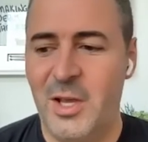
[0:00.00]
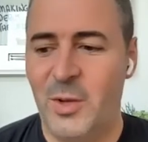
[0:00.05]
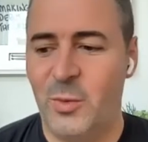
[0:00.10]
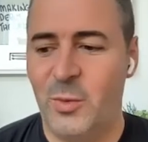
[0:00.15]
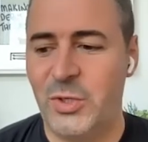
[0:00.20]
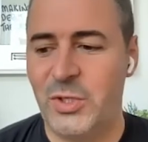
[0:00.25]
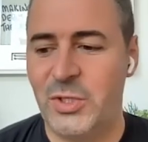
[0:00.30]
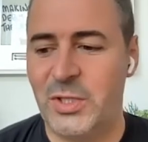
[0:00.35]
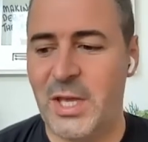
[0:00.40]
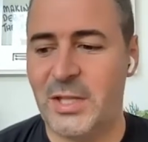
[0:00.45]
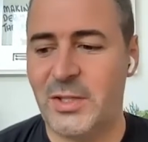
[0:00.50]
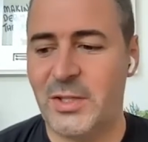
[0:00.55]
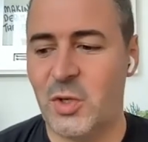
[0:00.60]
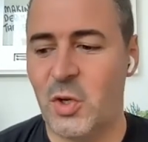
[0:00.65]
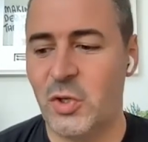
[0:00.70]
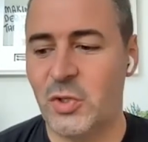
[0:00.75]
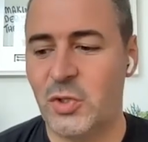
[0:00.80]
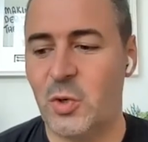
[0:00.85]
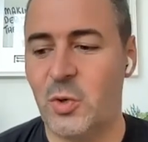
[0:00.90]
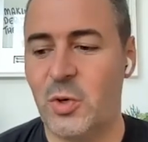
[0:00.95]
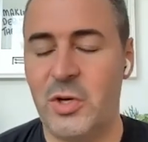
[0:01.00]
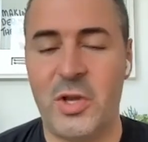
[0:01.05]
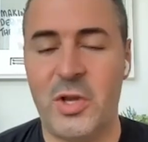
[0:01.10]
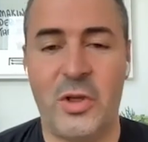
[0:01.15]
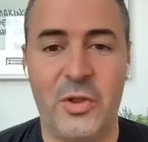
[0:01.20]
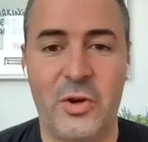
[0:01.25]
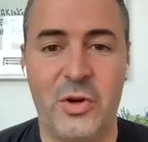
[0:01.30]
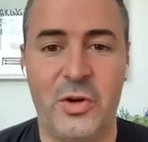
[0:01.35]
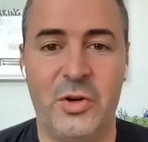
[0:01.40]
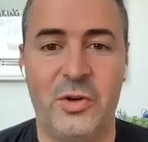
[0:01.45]
which that's also
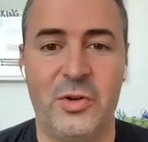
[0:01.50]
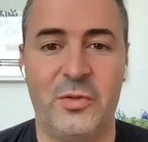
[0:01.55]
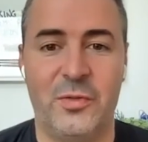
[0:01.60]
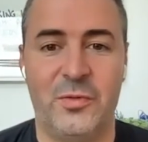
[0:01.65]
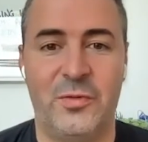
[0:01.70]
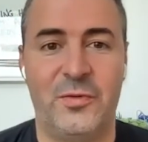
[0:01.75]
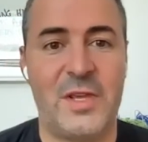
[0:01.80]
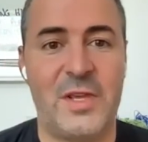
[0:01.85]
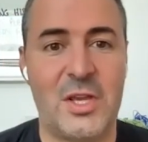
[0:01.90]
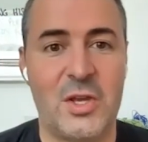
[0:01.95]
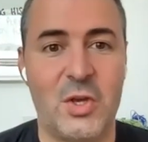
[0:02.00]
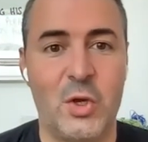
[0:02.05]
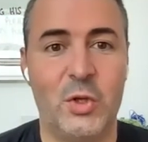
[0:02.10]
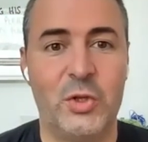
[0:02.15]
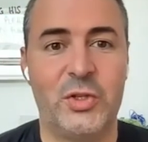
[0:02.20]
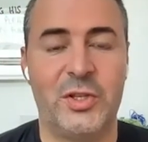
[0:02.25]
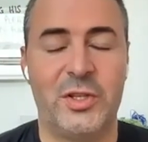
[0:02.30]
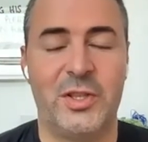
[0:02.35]
another field